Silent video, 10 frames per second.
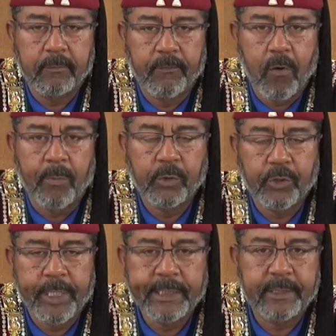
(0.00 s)
formal
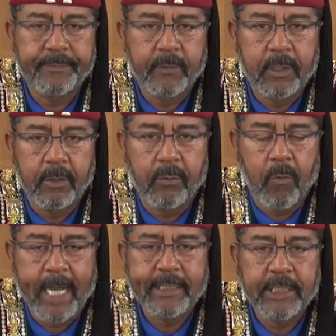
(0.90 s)
dress,
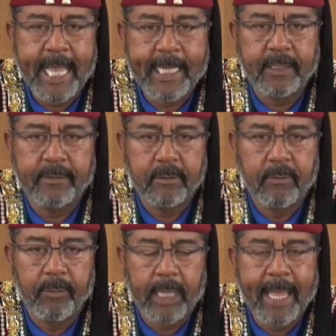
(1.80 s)
white jacket,
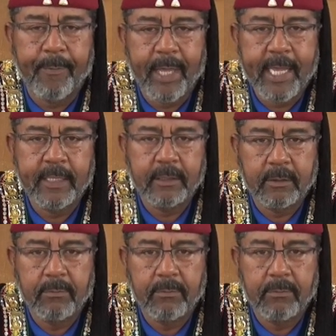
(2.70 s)
black pants,